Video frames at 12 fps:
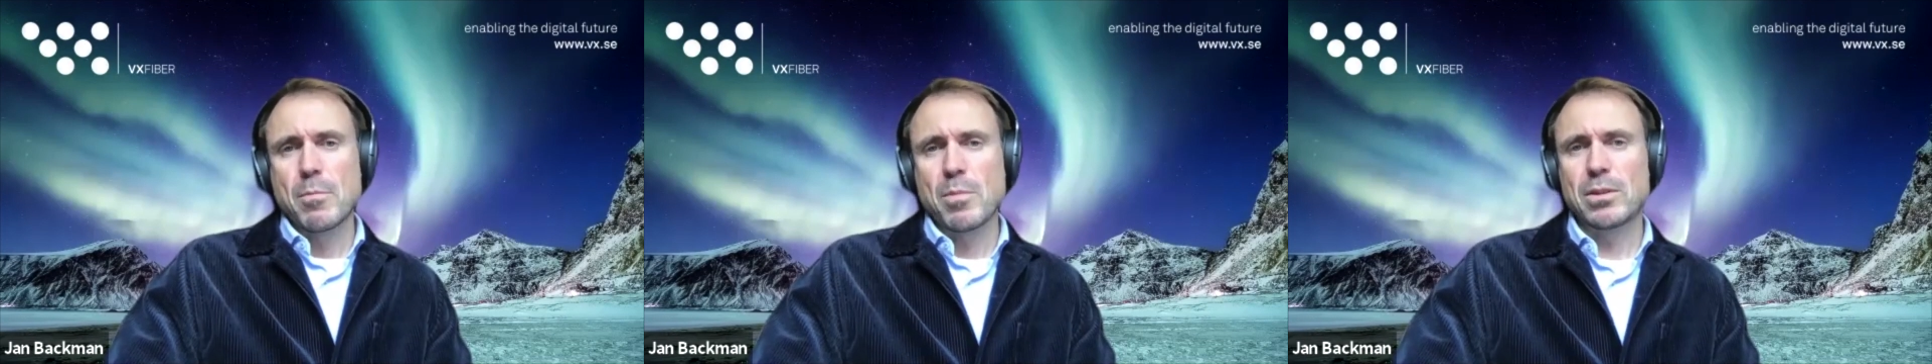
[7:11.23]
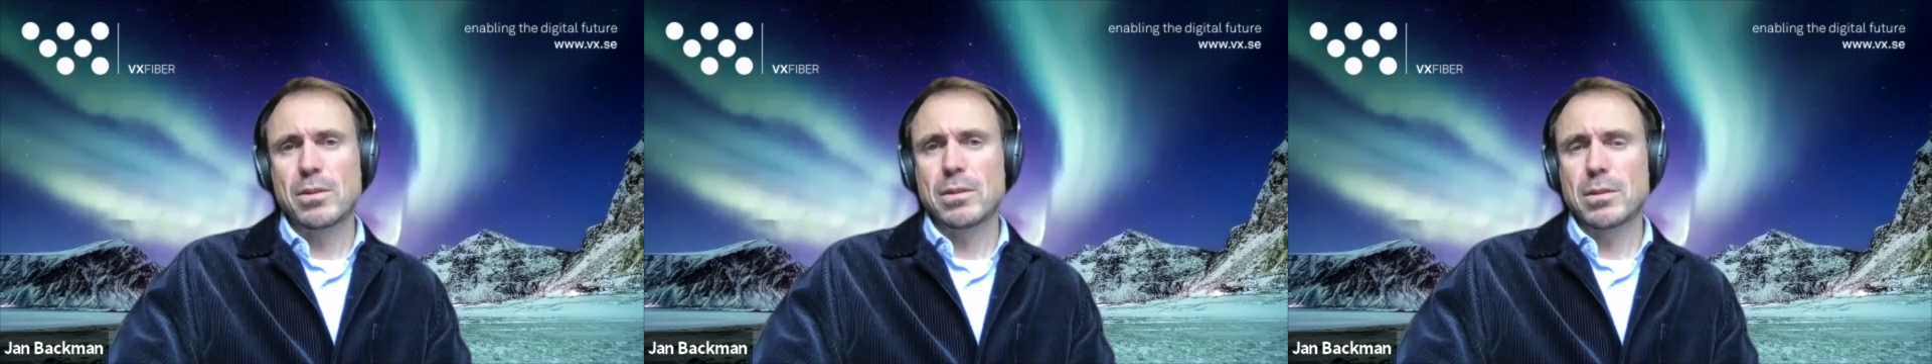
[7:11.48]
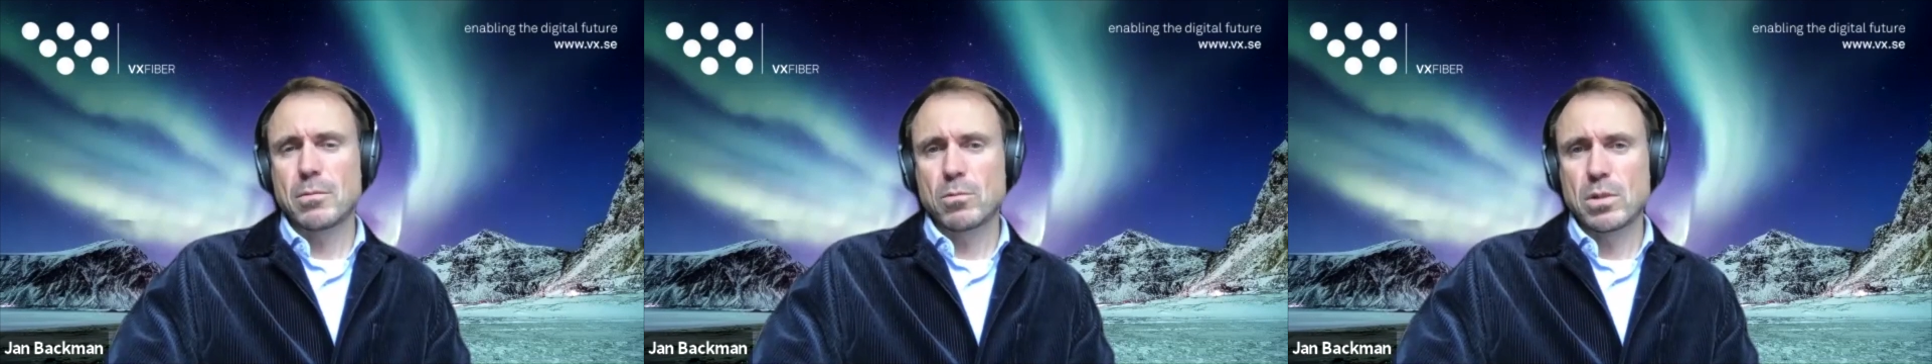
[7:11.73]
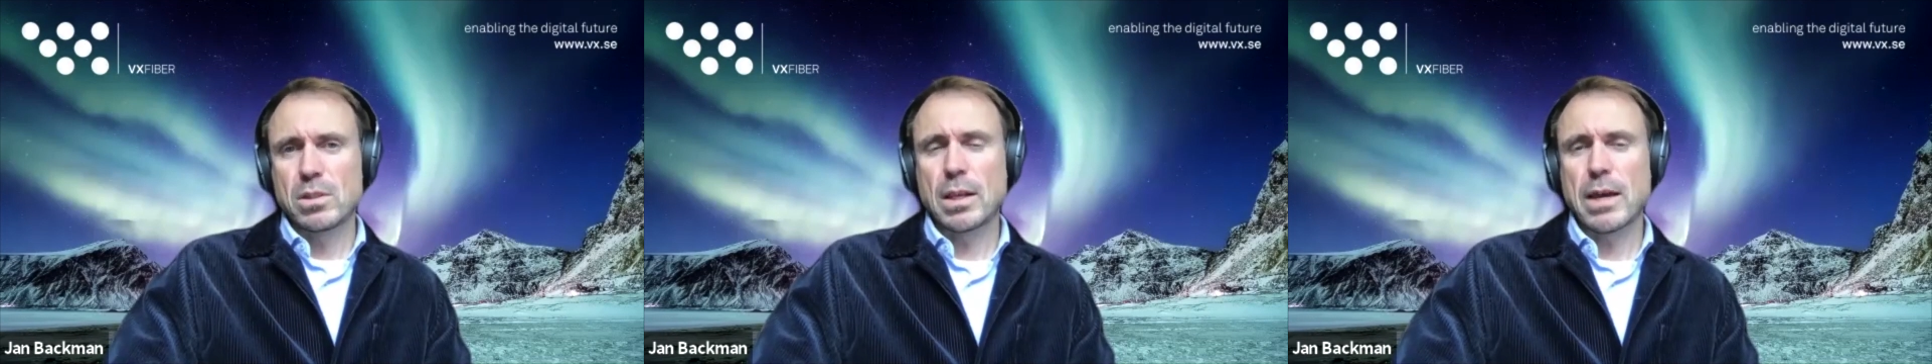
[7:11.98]
But
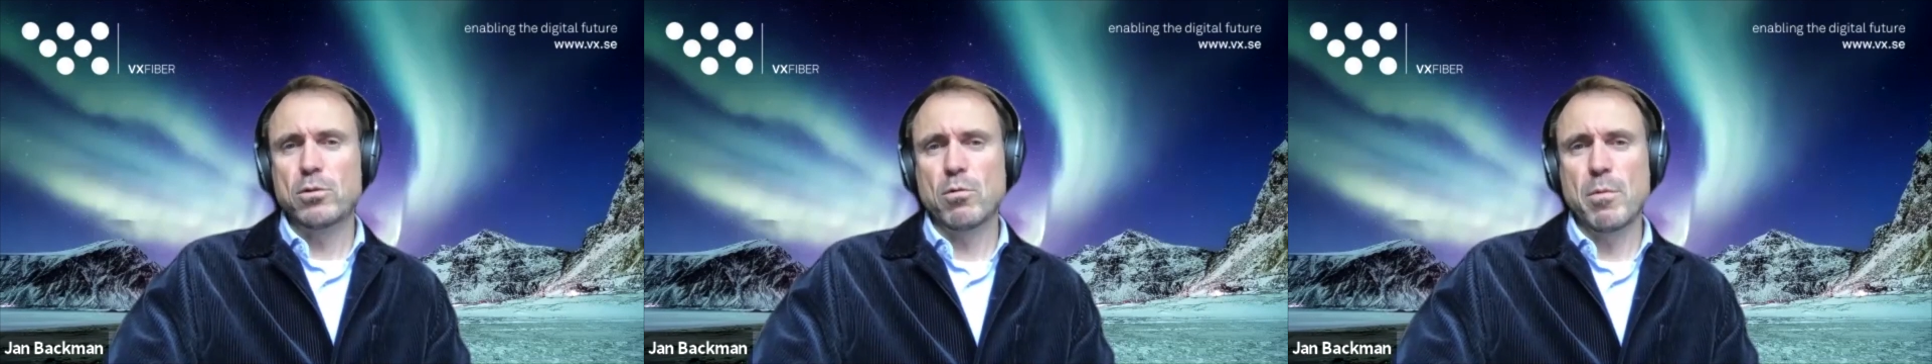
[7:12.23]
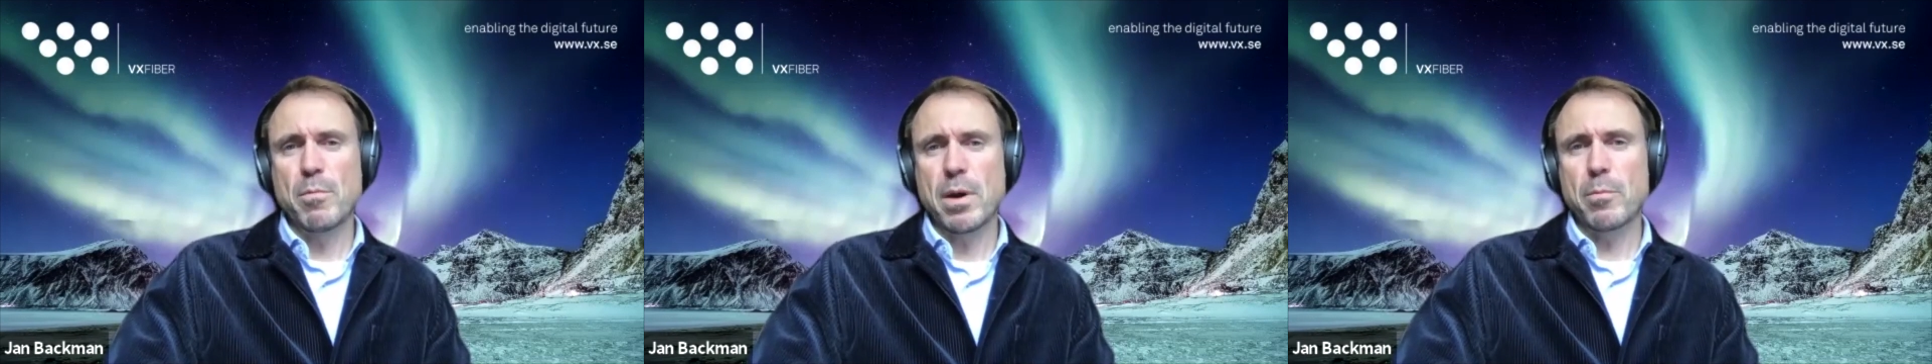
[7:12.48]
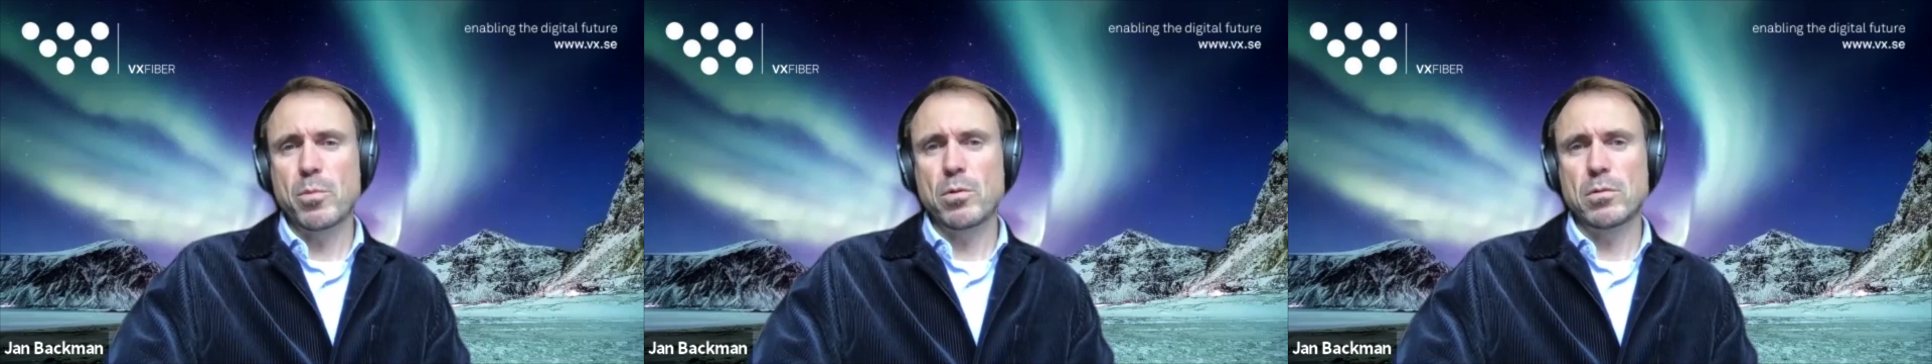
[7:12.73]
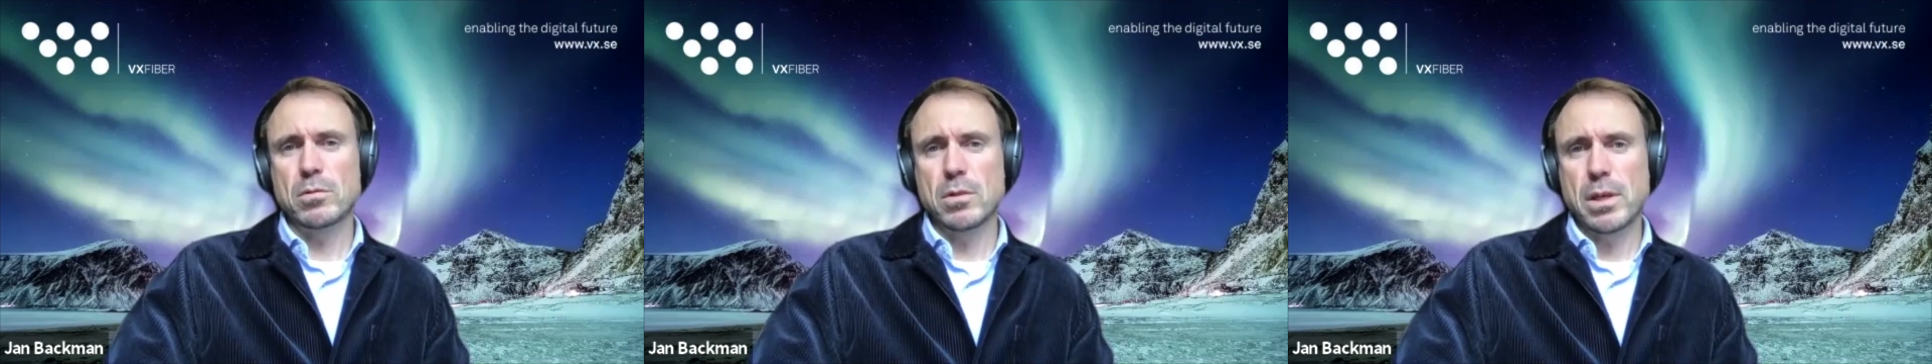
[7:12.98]
we still have to
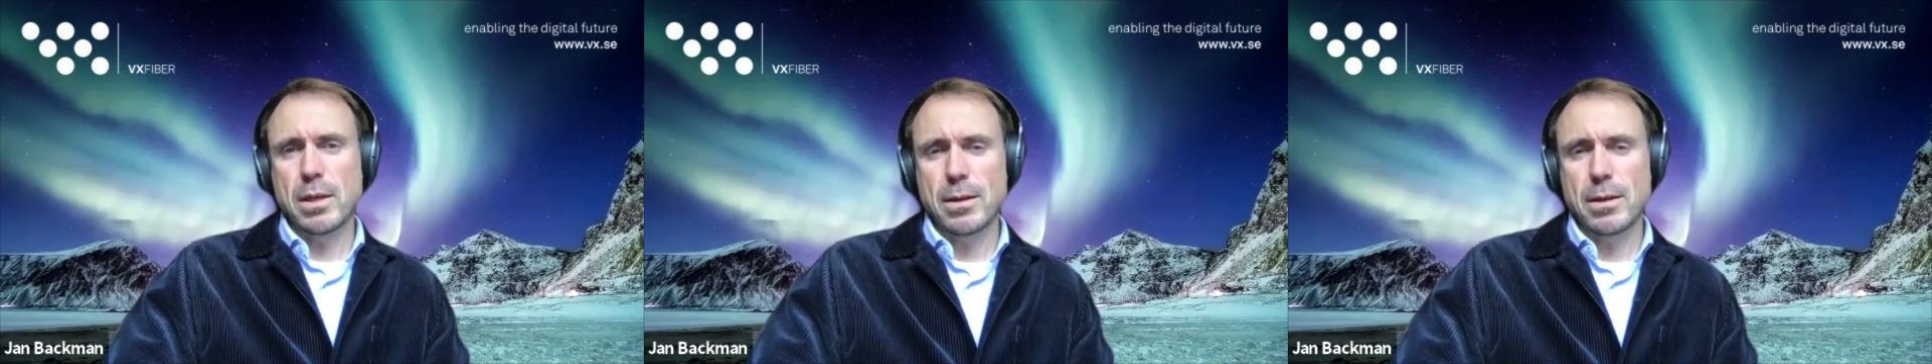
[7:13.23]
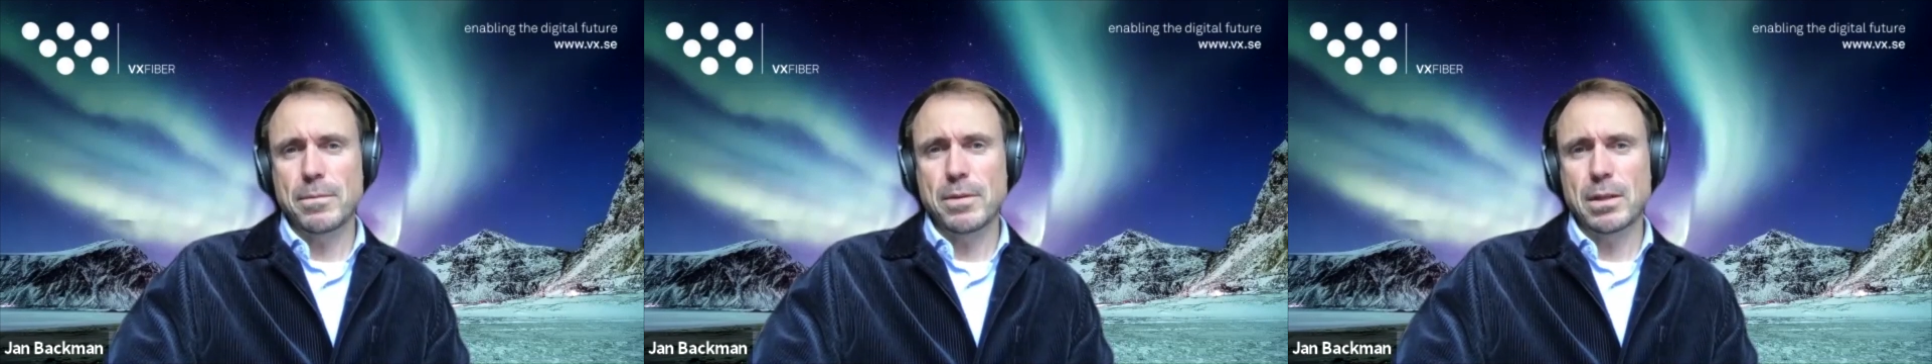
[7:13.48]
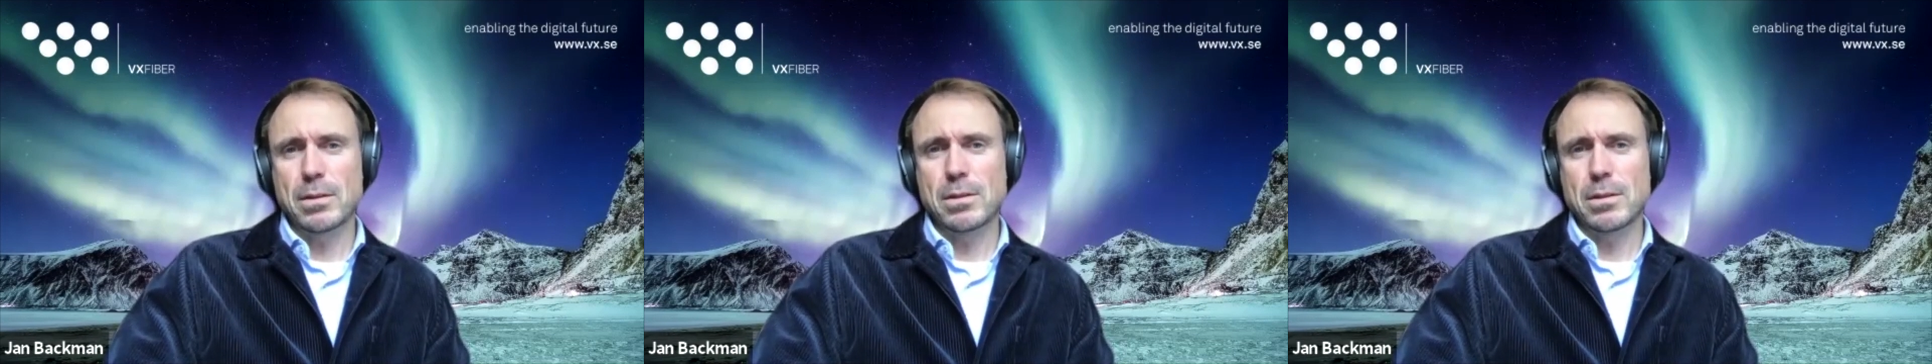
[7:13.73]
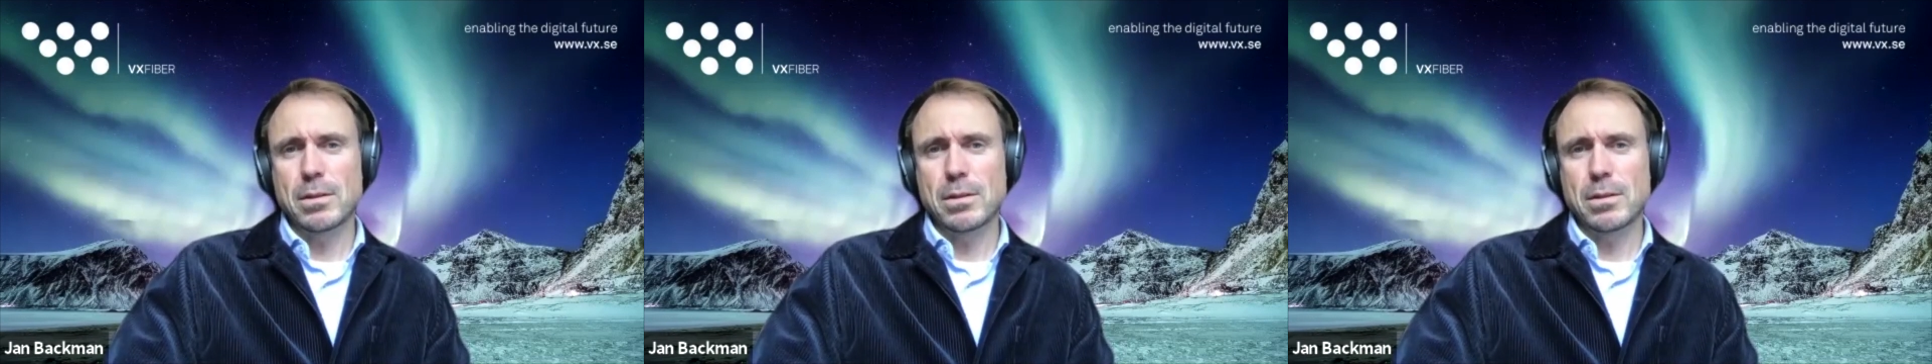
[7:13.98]
remember that